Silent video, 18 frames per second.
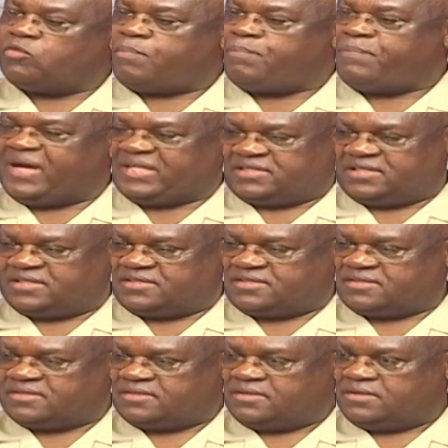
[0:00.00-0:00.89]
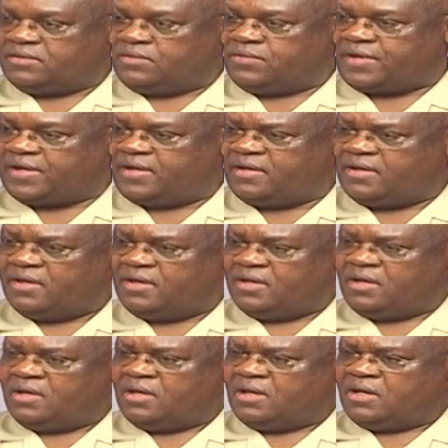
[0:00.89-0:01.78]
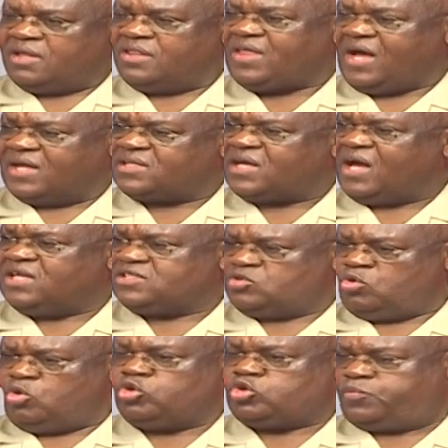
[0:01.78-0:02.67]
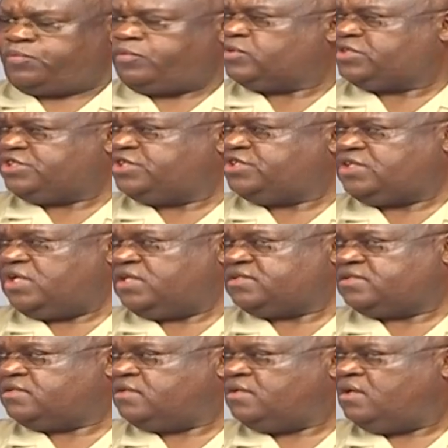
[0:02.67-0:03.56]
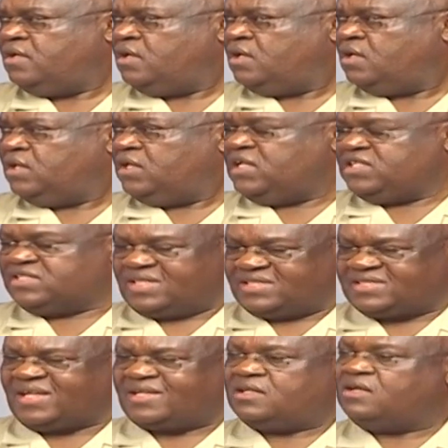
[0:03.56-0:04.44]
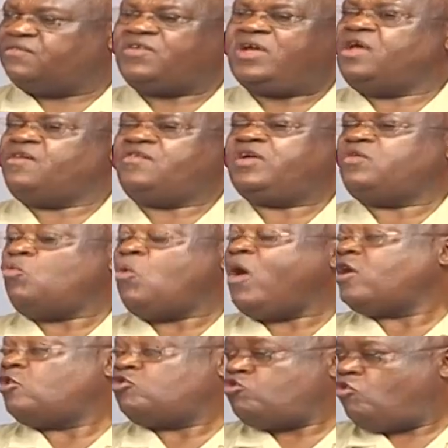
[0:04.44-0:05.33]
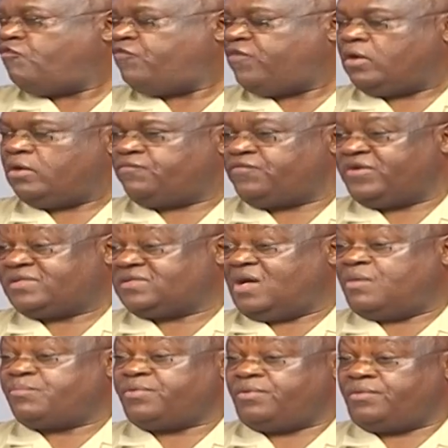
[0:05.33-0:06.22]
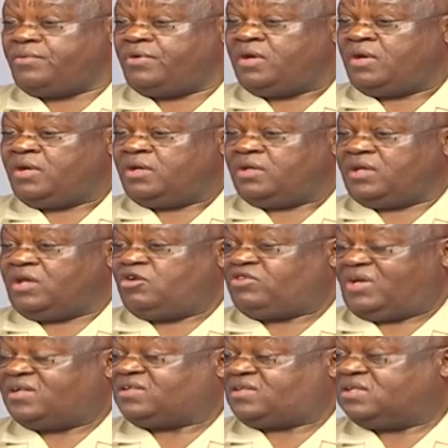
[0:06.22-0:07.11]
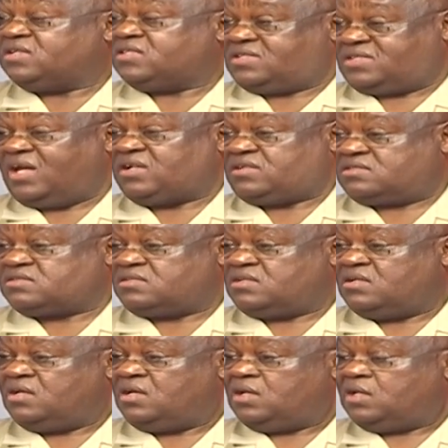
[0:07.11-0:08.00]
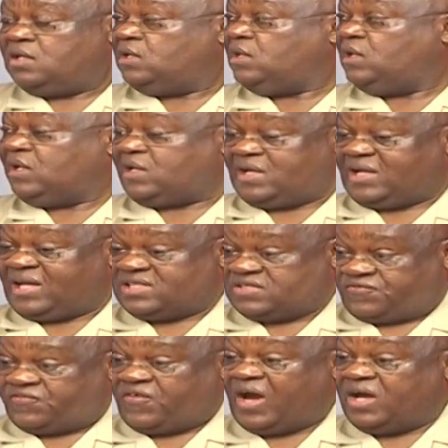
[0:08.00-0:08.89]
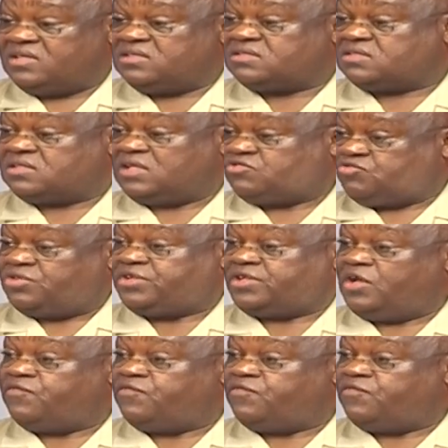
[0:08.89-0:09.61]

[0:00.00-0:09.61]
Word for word: purchase, okay, that has got procedures. There is a, a world over, uh, for example, the United States declassifies security